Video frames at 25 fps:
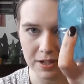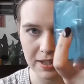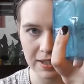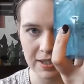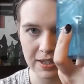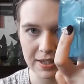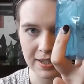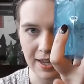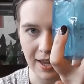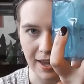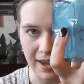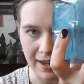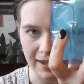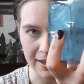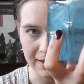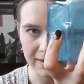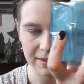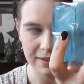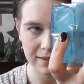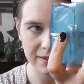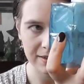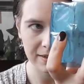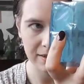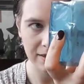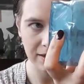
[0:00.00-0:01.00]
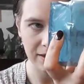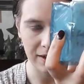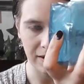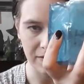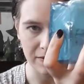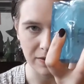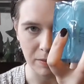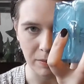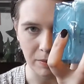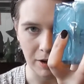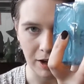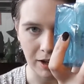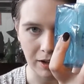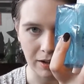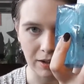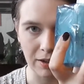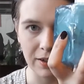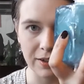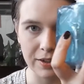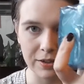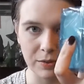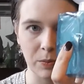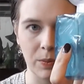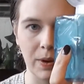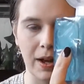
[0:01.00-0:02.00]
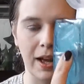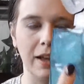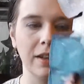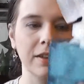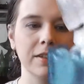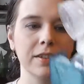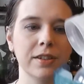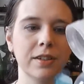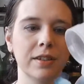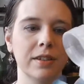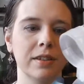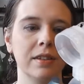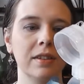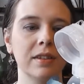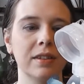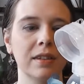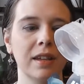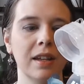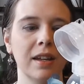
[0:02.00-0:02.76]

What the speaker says: to the size of the bottle as well. So